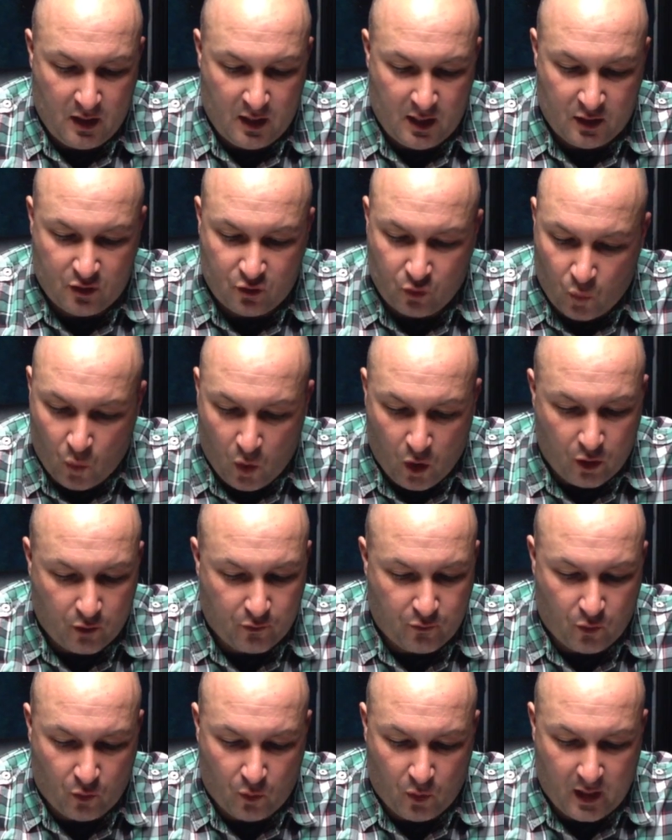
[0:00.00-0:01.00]
It's
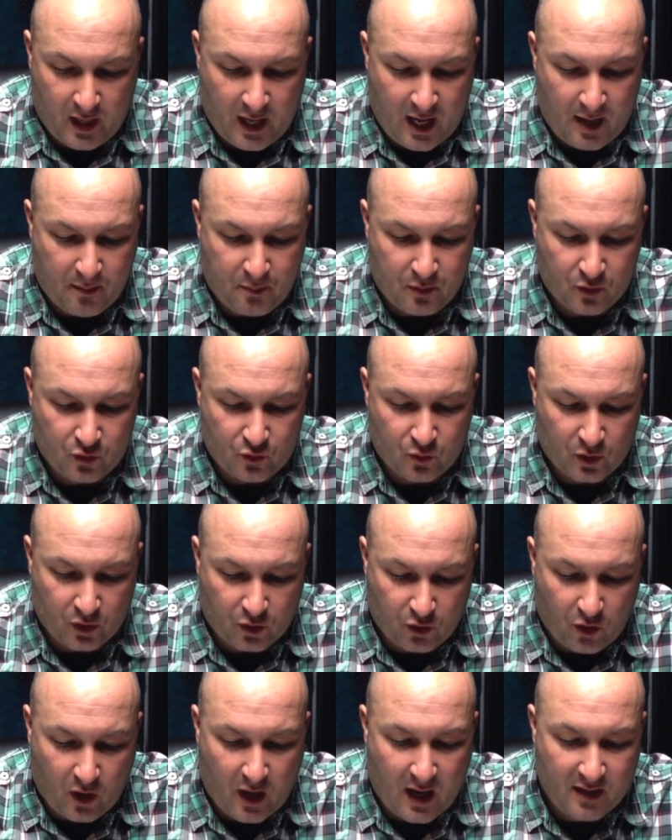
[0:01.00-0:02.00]
wonderful what happens when
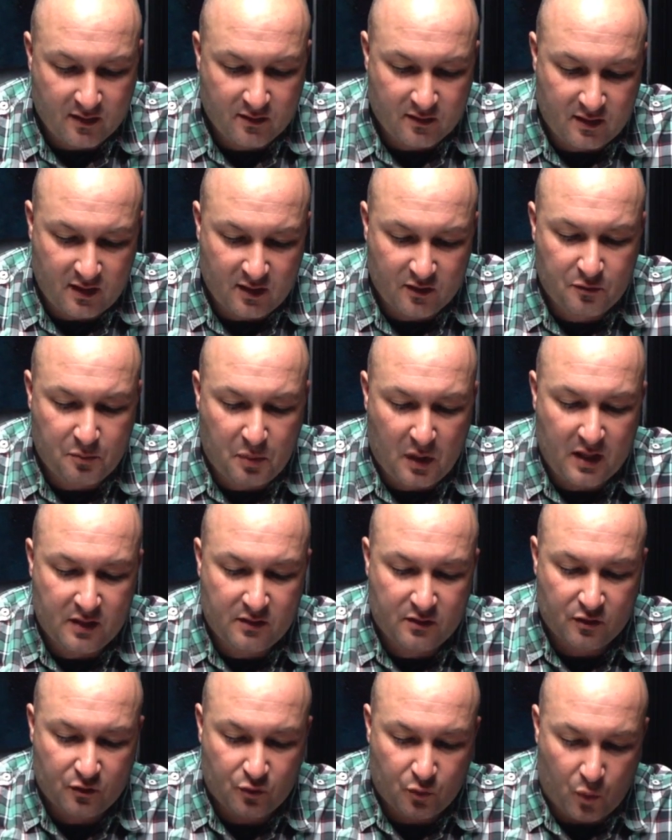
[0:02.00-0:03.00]
Christ
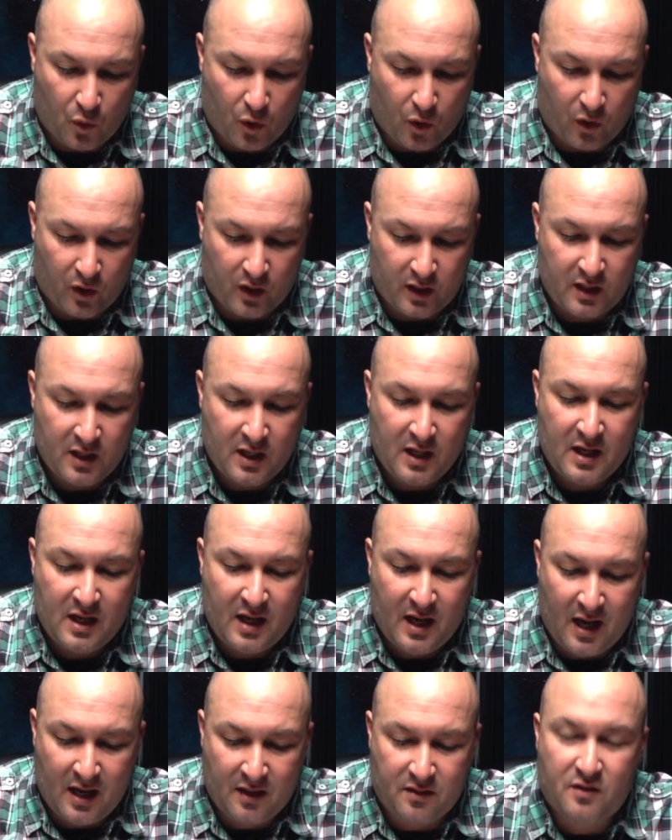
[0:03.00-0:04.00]
displaces worry
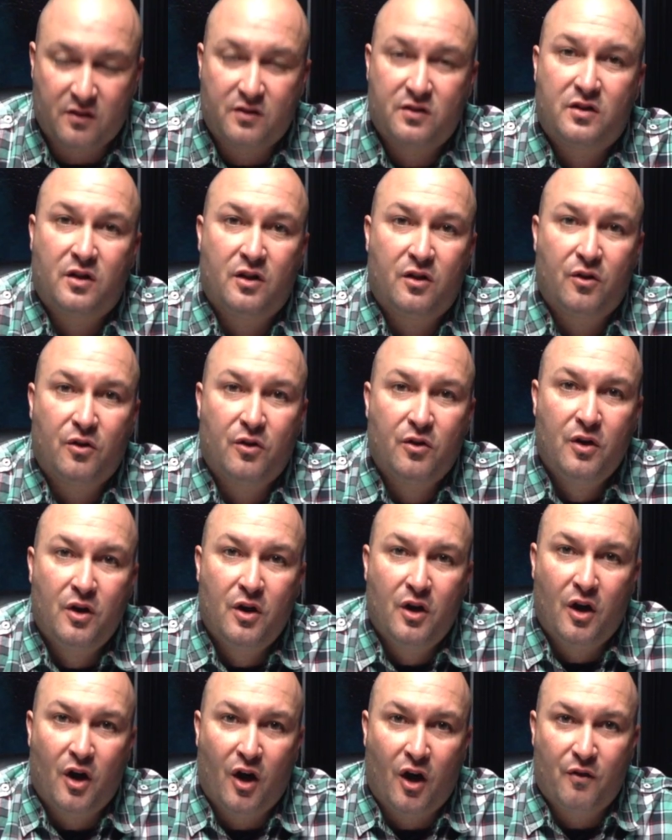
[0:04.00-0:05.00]
at the center
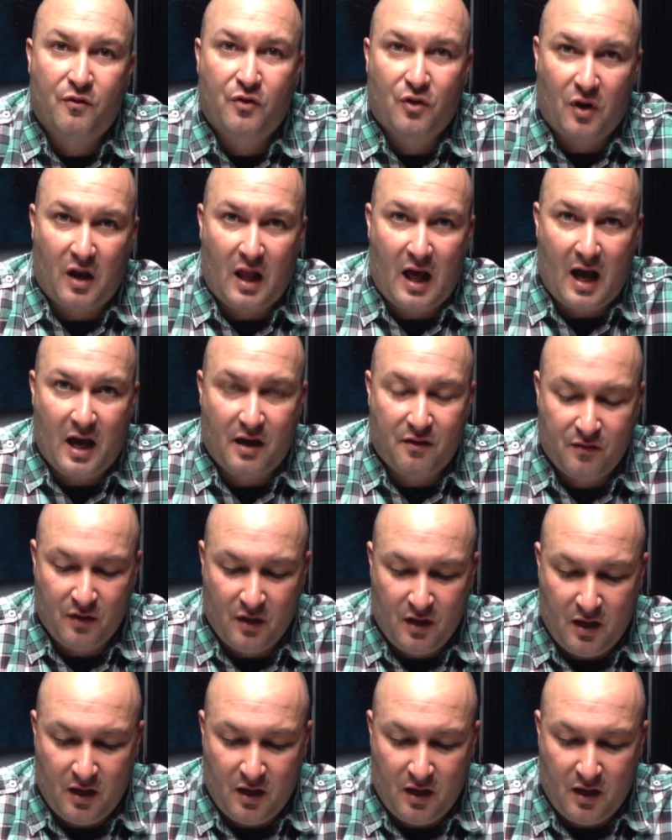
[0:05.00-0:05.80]
of your life.